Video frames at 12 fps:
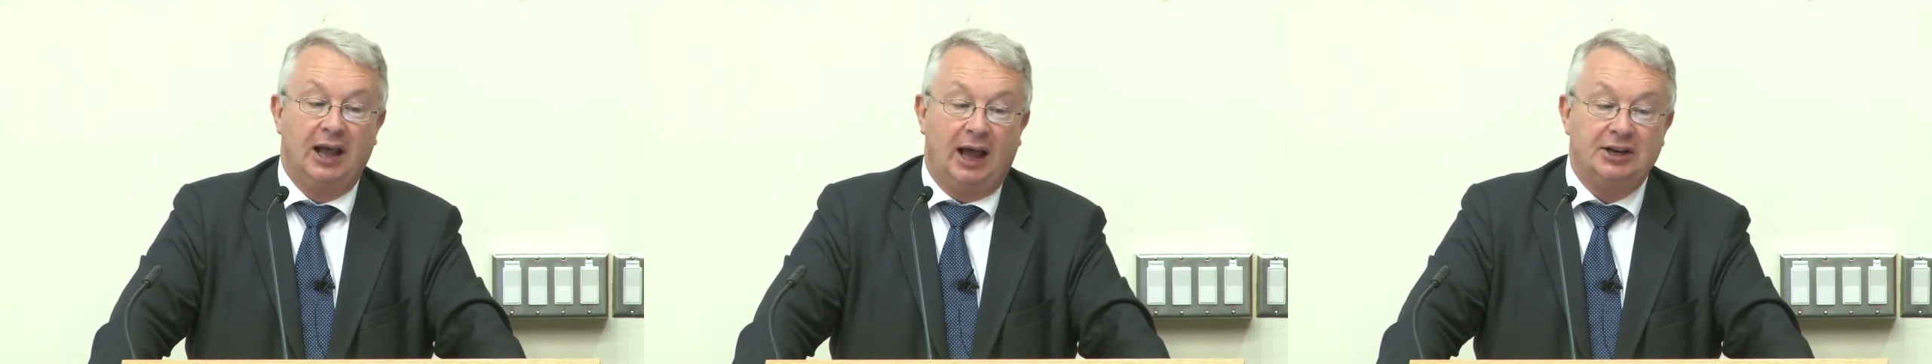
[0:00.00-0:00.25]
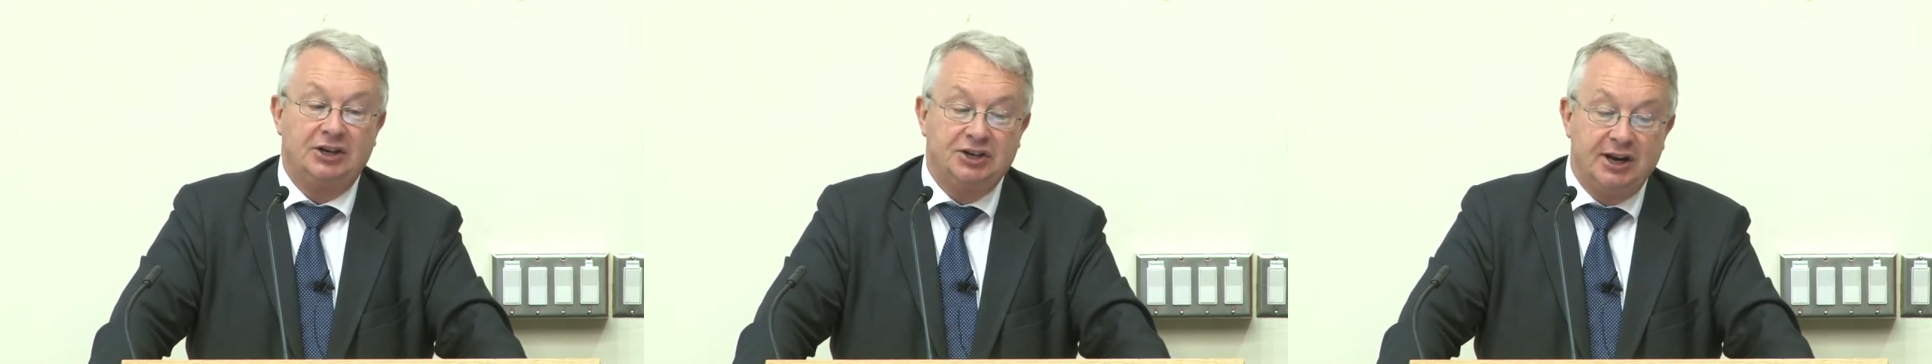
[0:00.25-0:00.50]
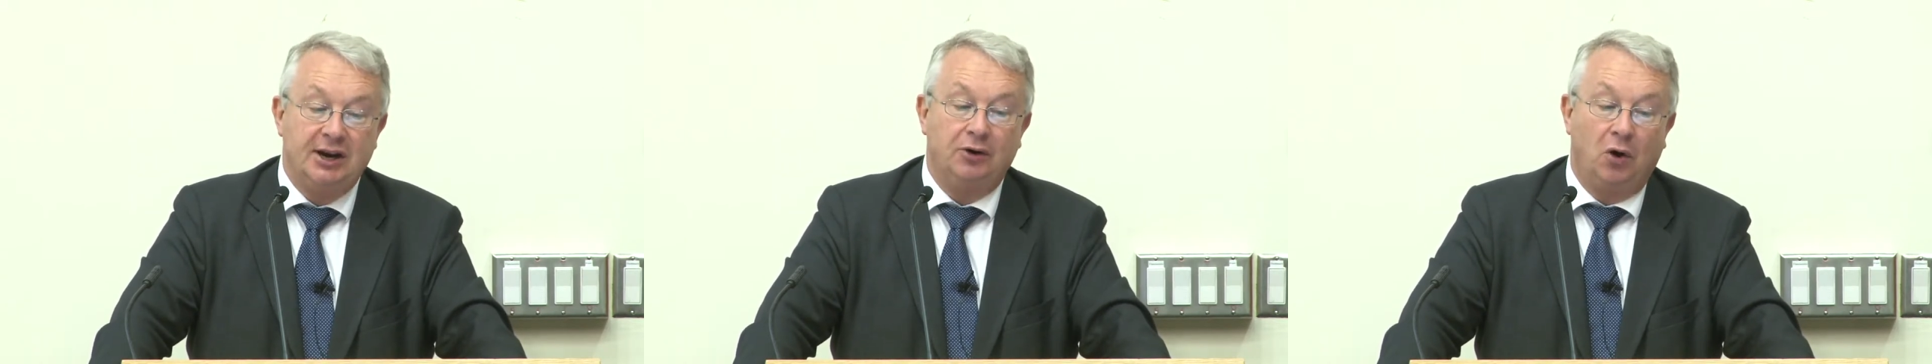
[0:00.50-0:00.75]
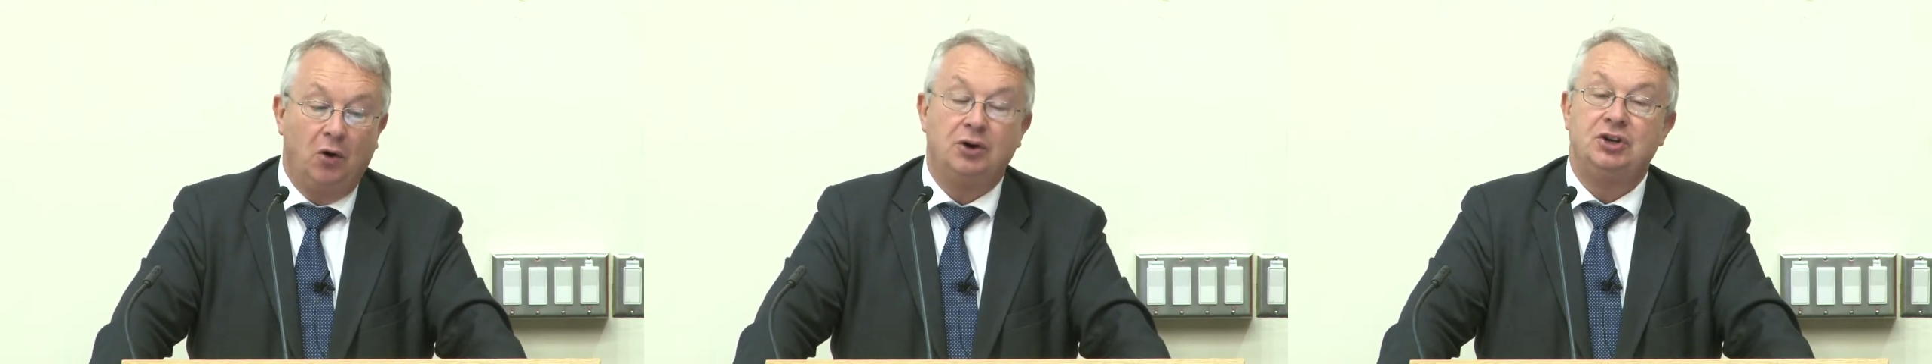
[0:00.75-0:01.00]
And
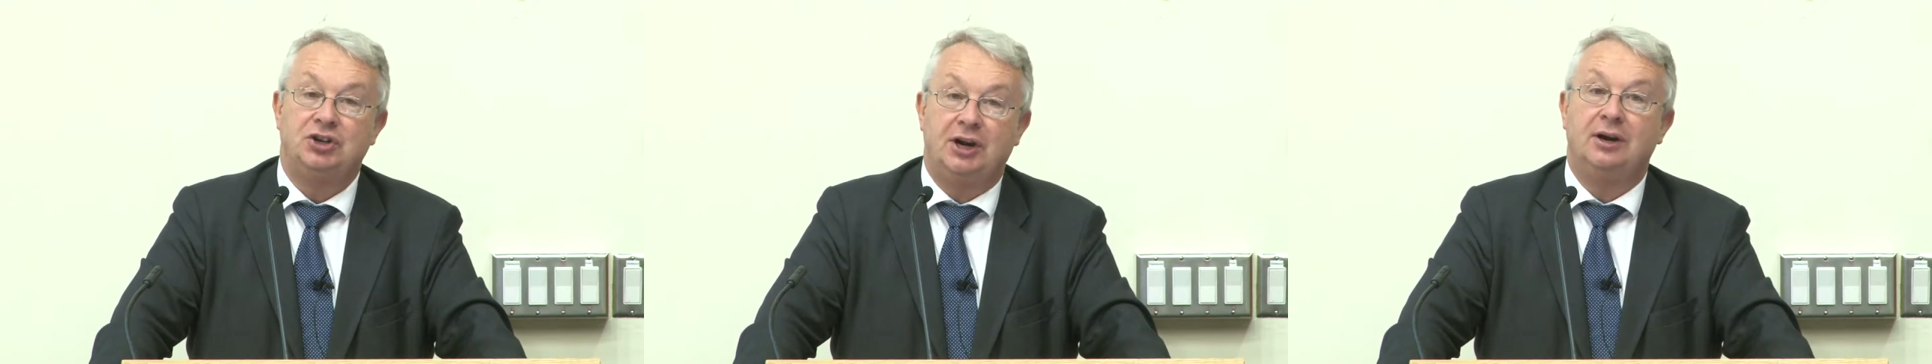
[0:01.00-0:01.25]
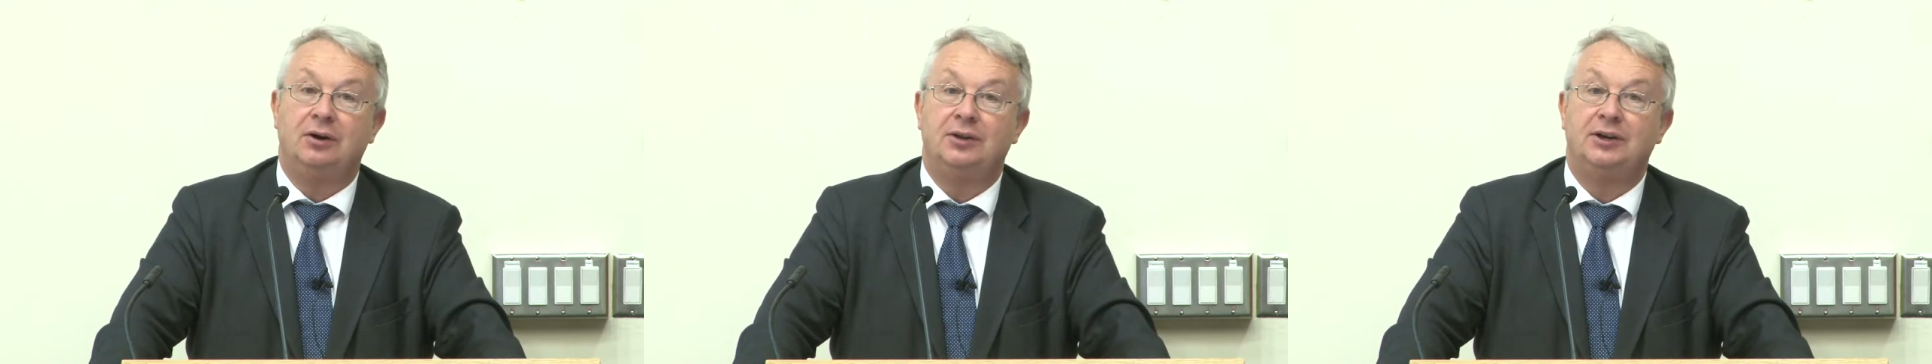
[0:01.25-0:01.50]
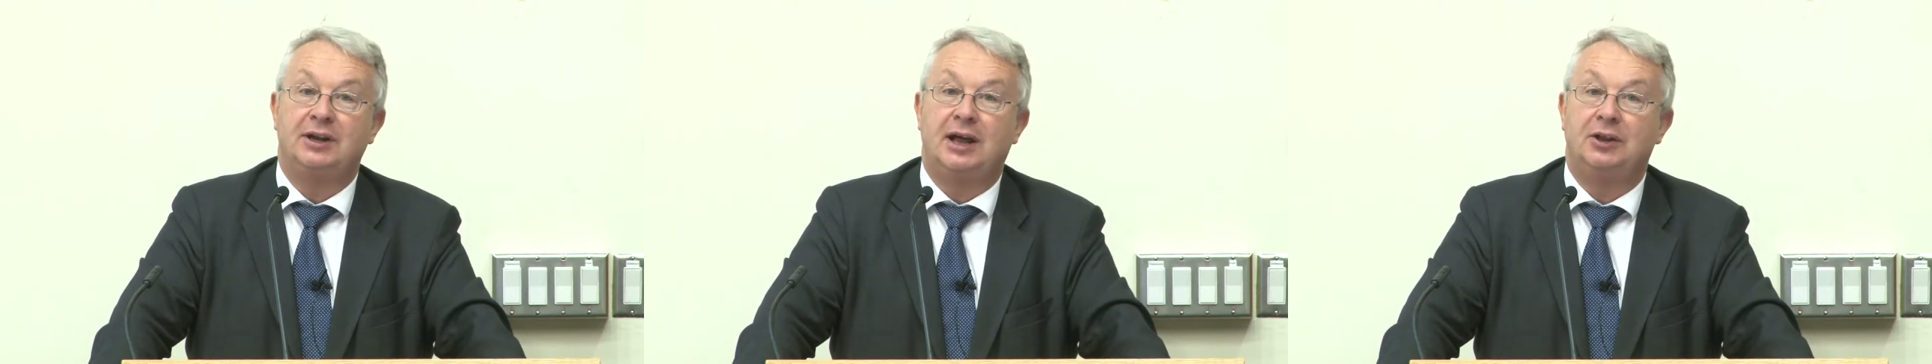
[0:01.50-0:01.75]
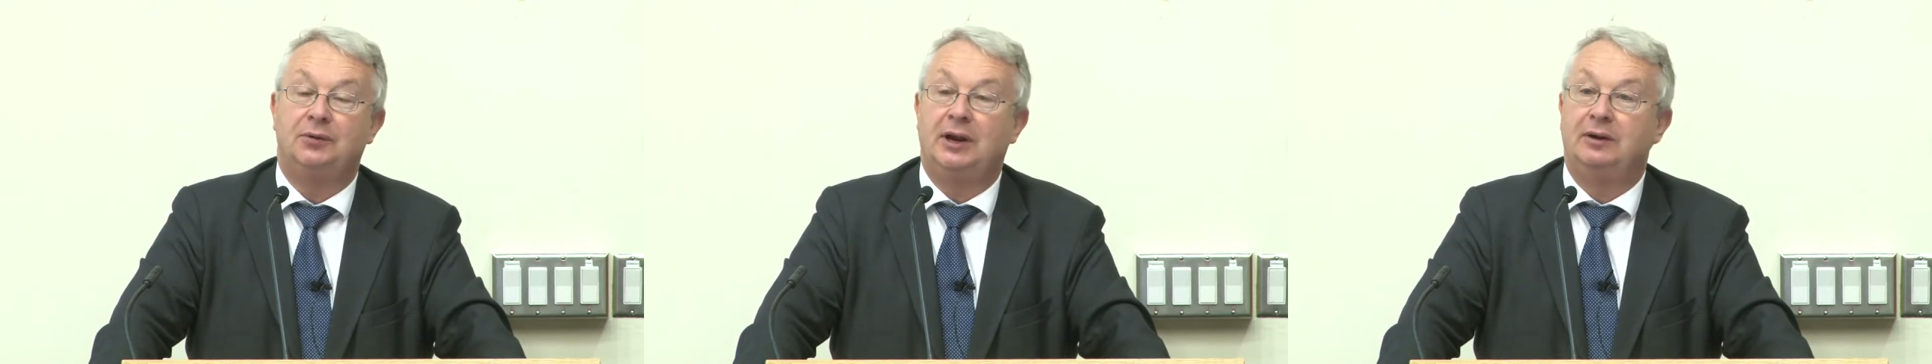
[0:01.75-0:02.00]
year on year, the
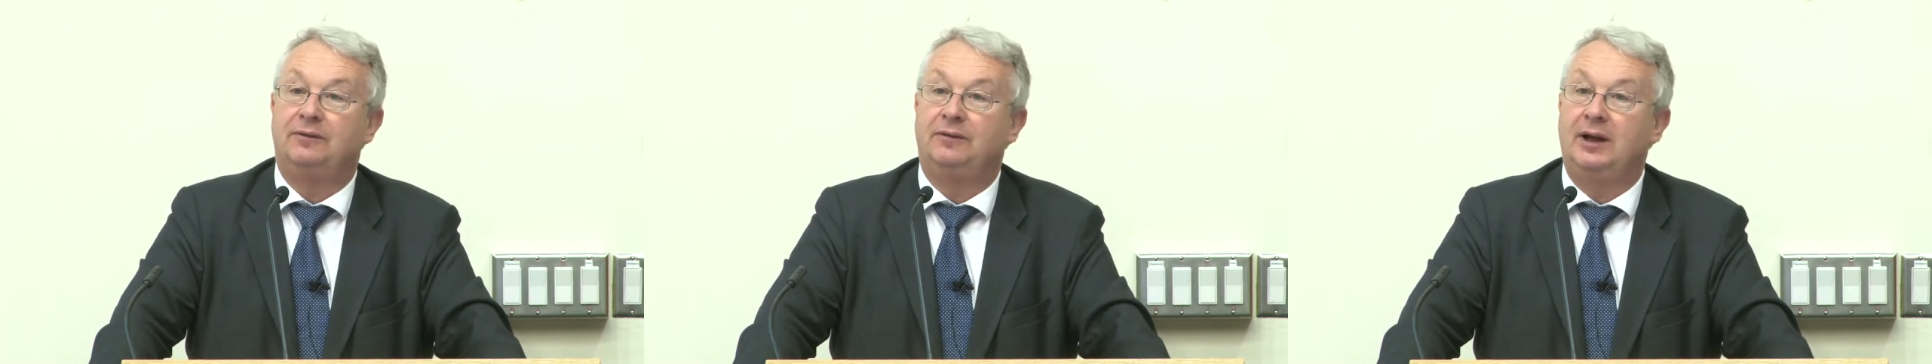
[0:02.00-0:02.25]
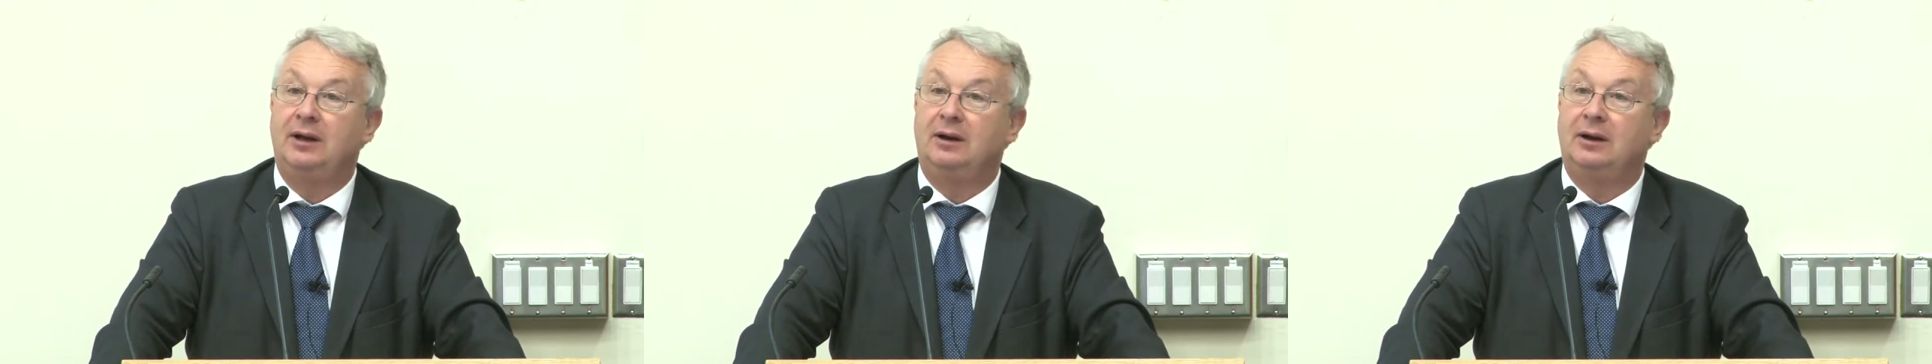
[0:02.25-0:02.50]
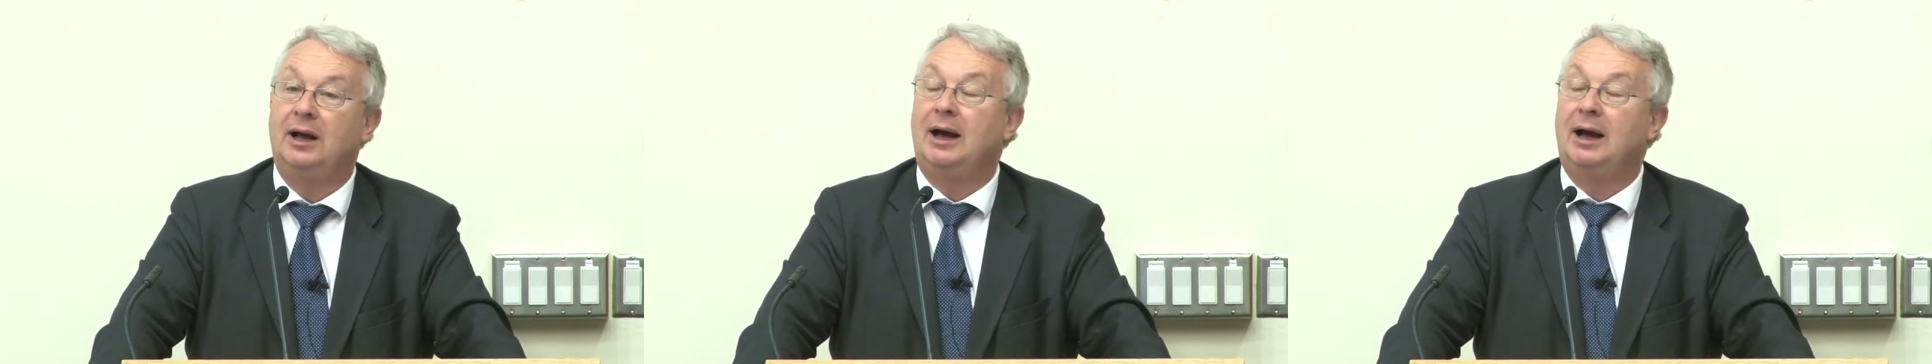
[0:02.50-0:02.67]
death rate fell